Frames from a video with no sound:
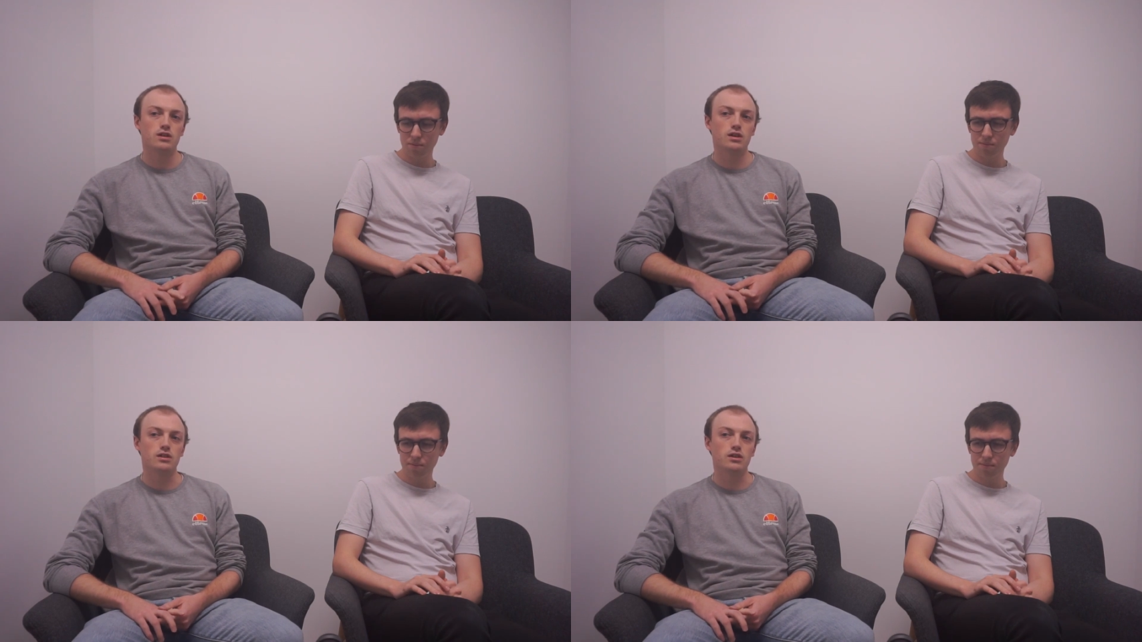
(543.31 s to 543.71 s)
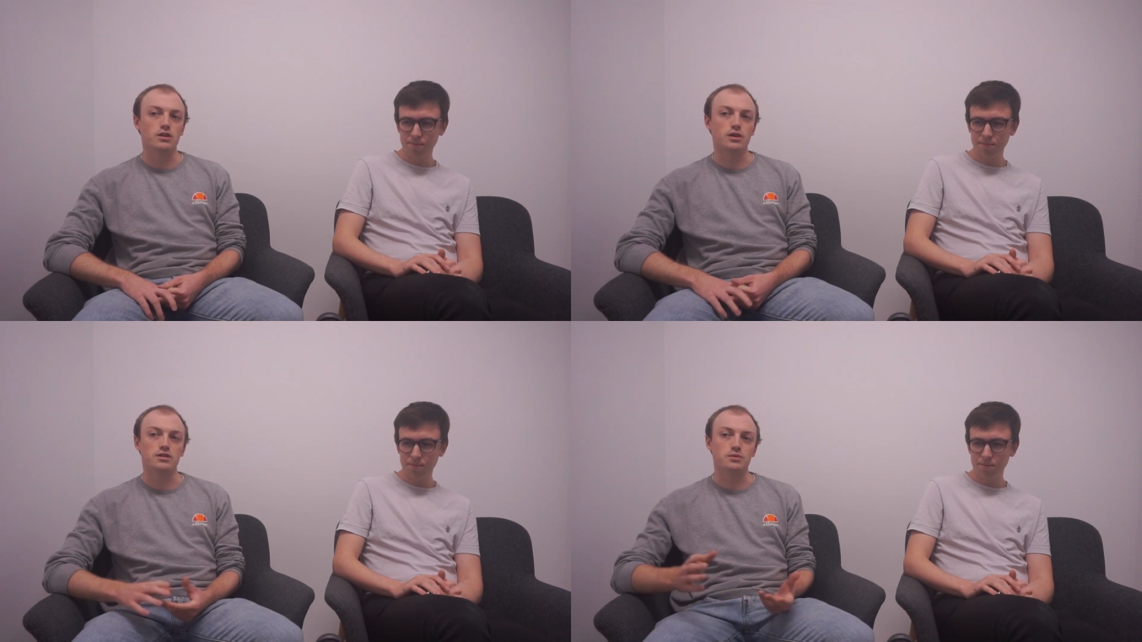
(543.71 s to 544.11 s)
Speaker 1: I don't
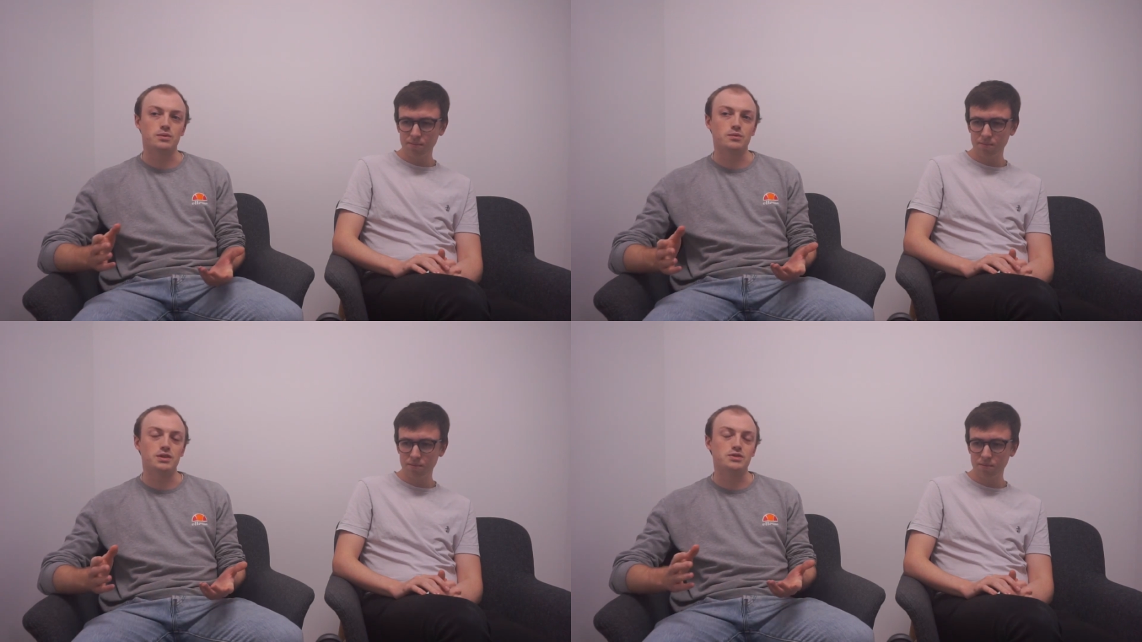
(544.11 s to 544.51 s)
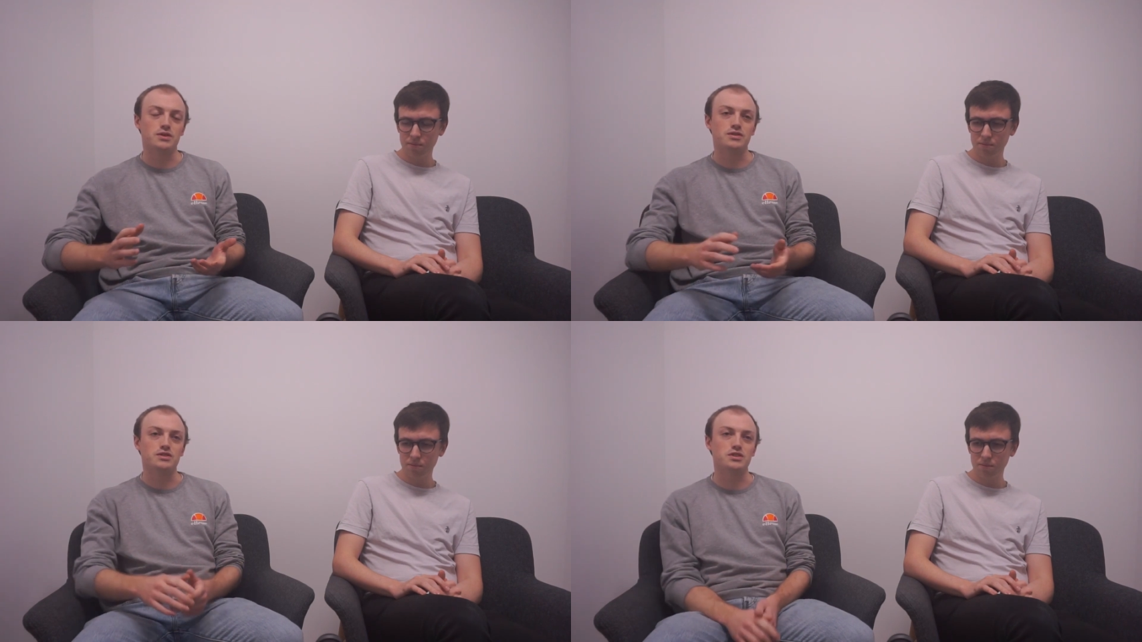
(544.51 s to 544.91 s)
know. I think we need to
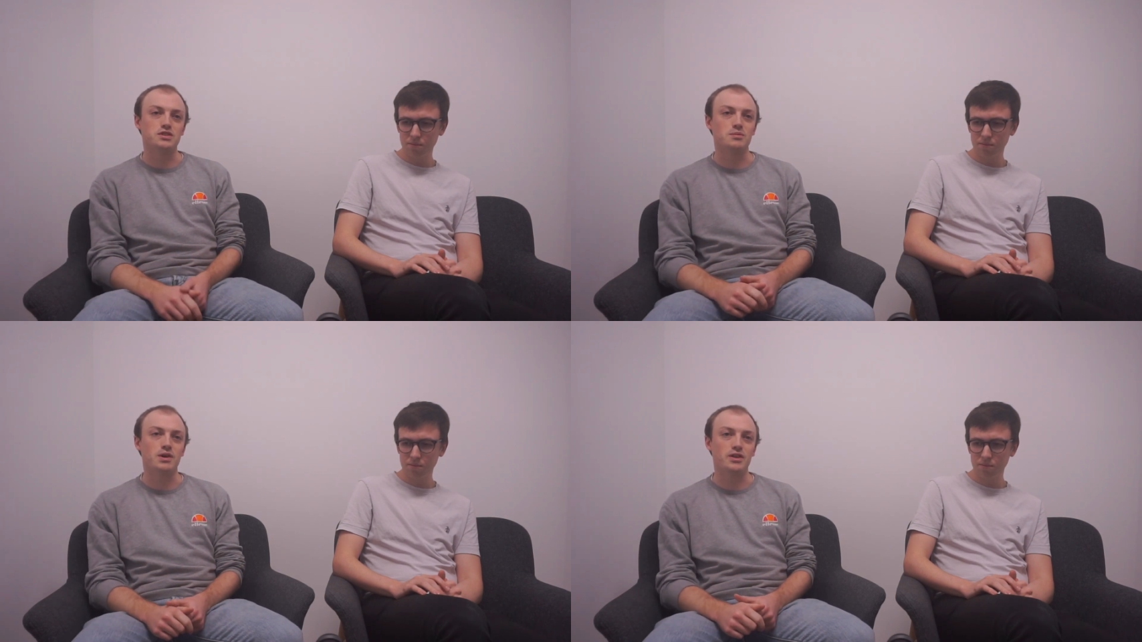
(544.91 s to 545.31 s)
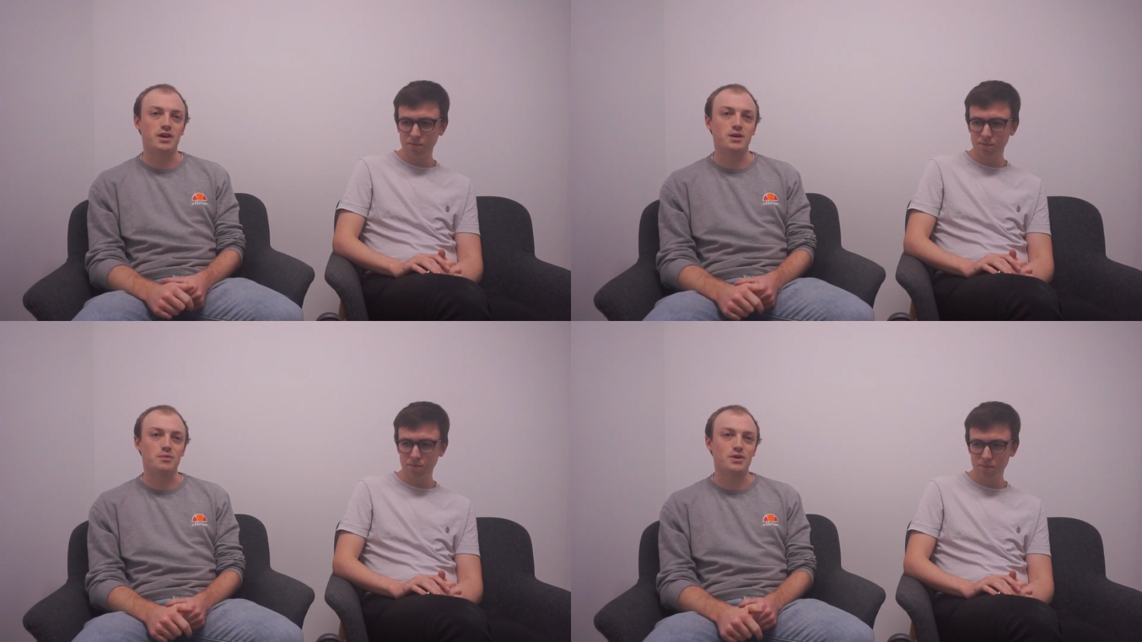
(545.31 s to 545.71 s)
have a discussion about
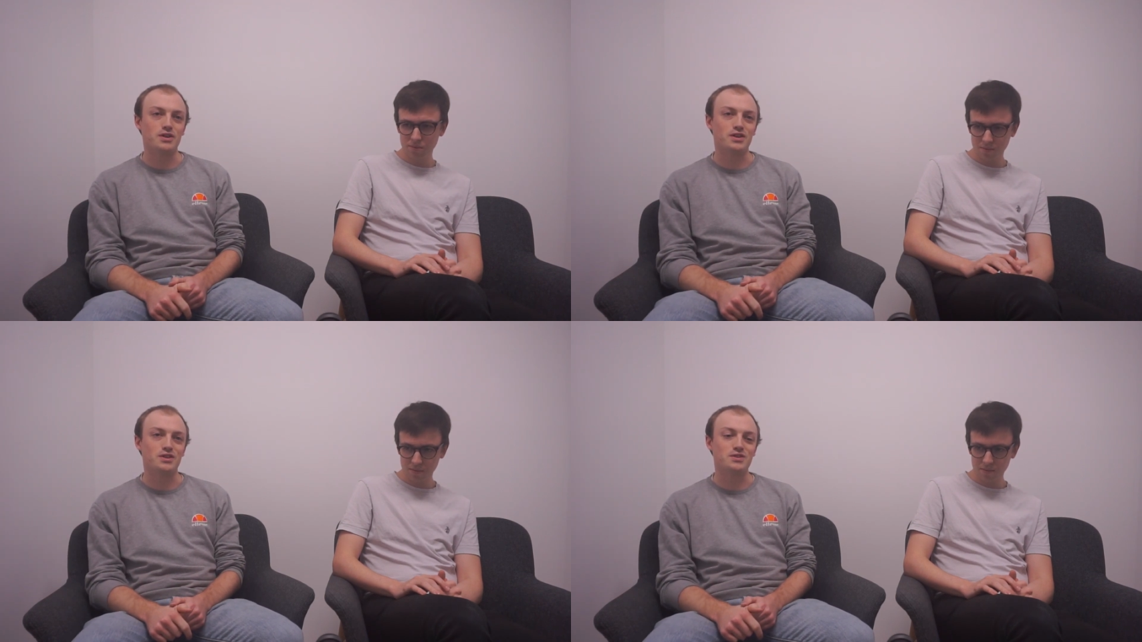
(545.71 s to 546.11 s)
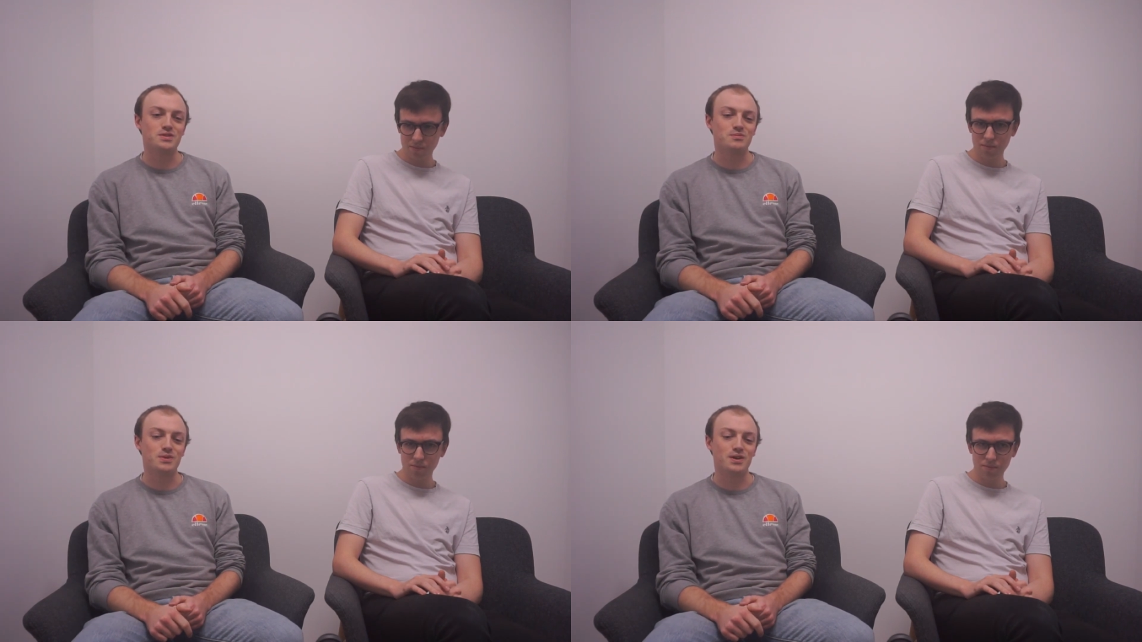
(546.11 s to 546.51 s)
that and where it
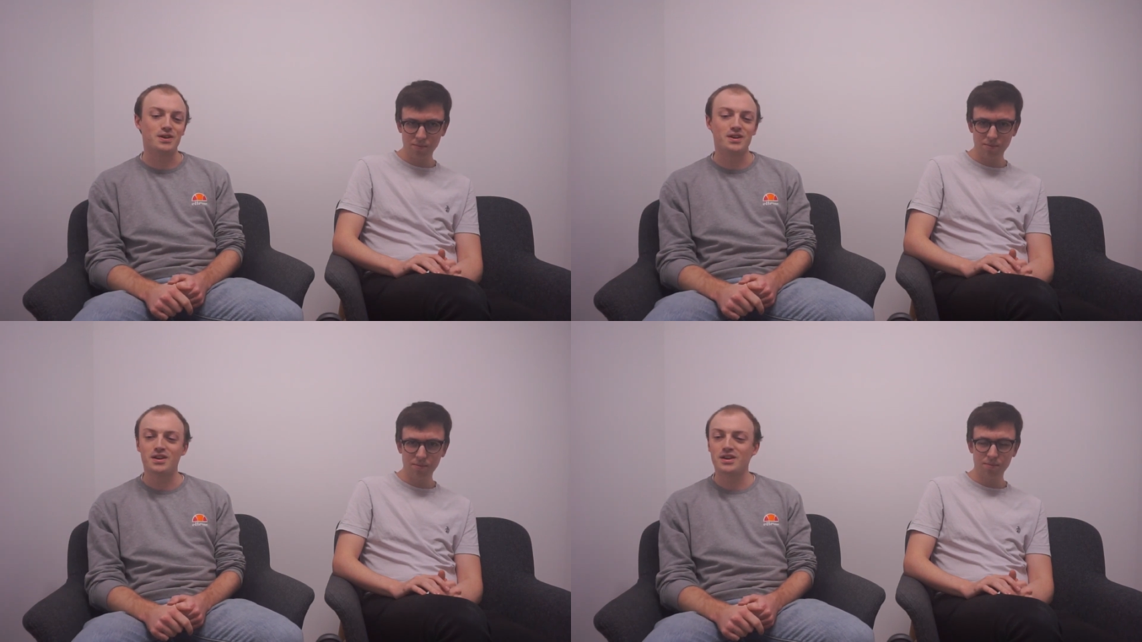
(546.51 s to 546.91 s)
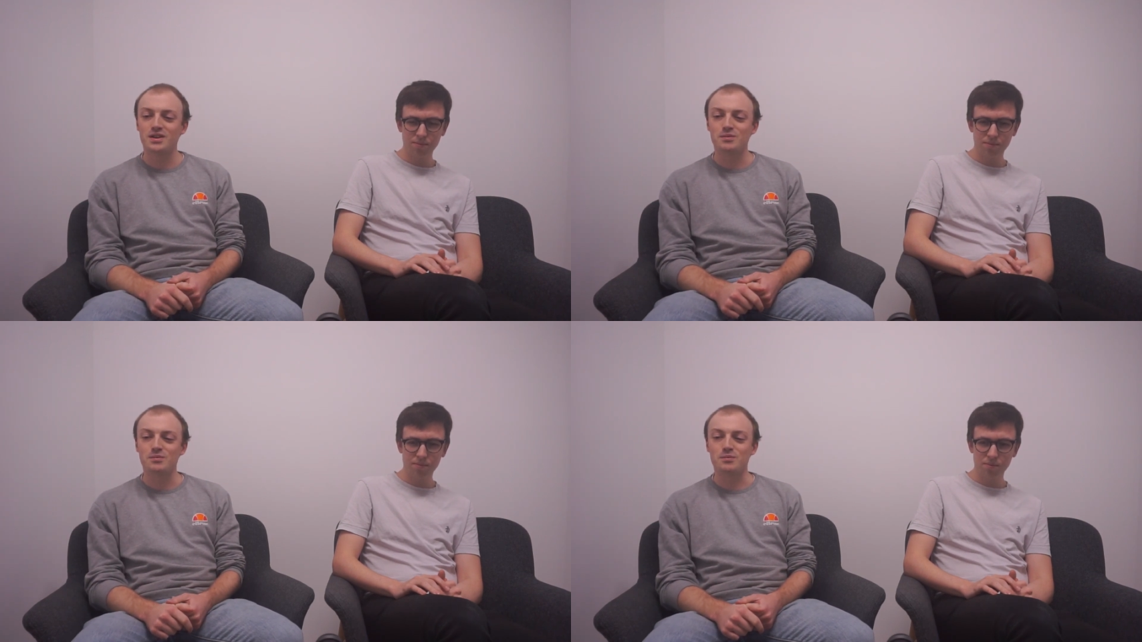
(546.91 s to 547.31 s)
goes. But
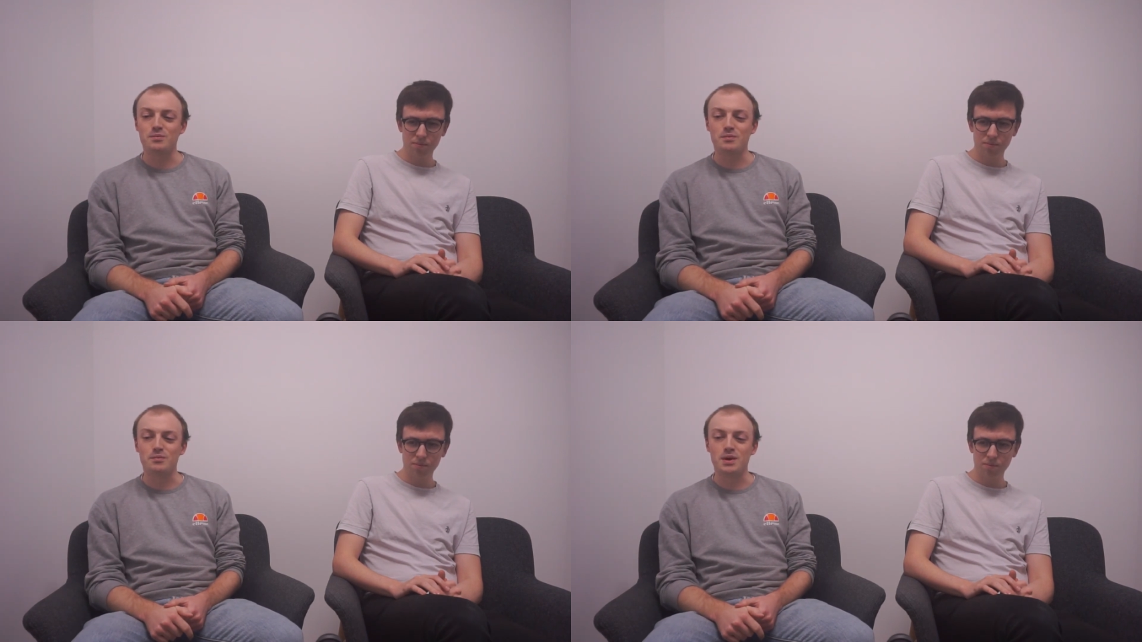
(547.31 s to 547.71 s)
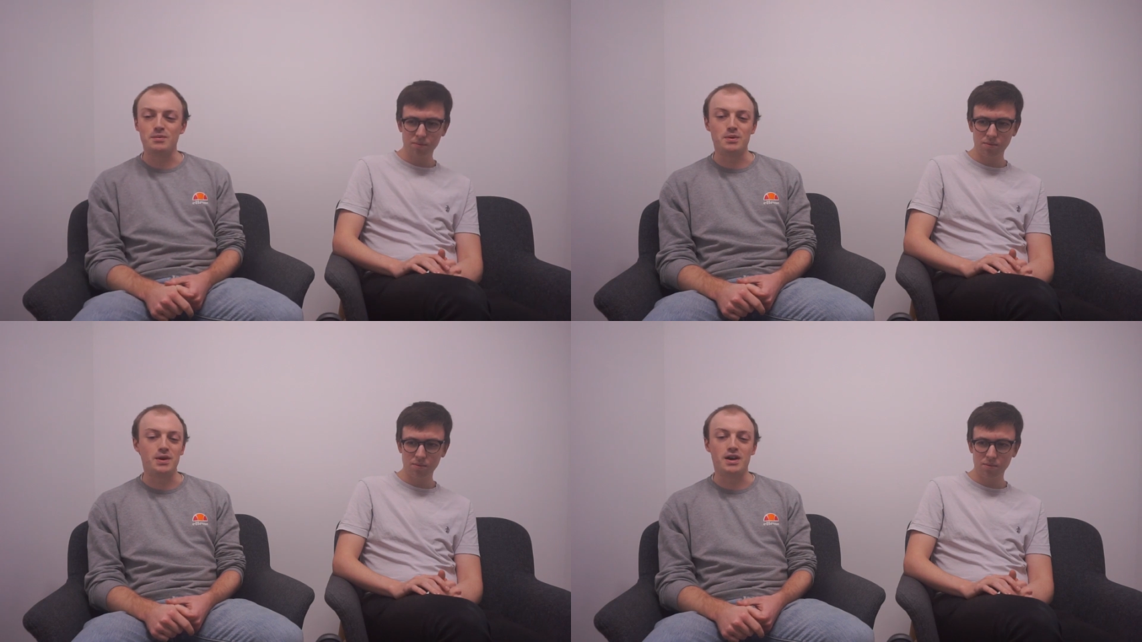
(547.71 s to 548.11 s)

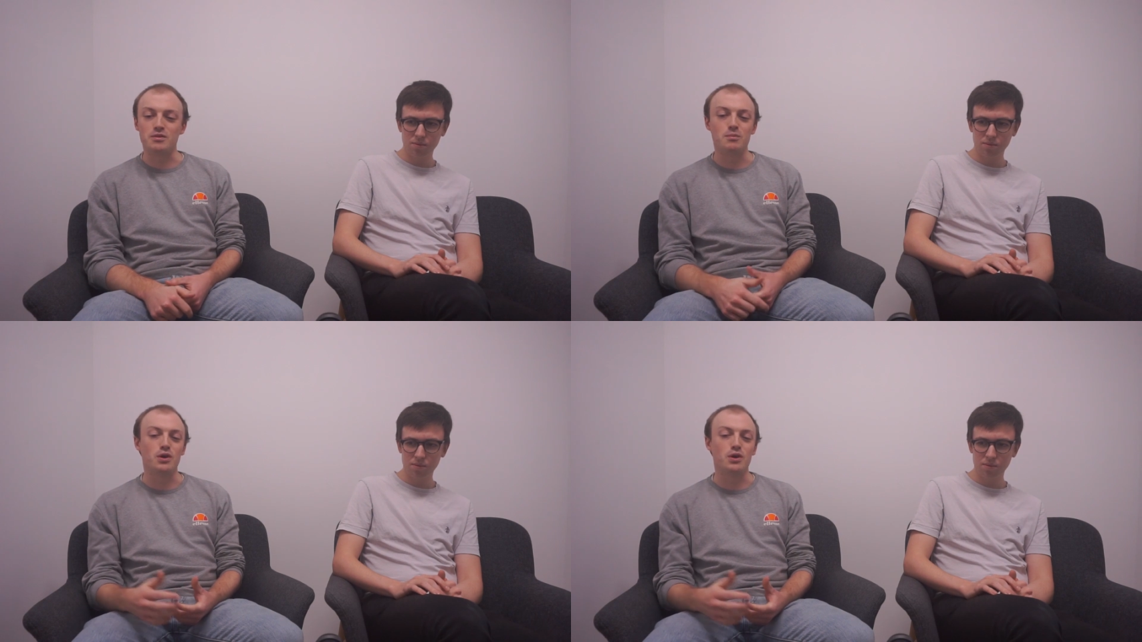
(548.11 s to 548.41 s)
maybe we have a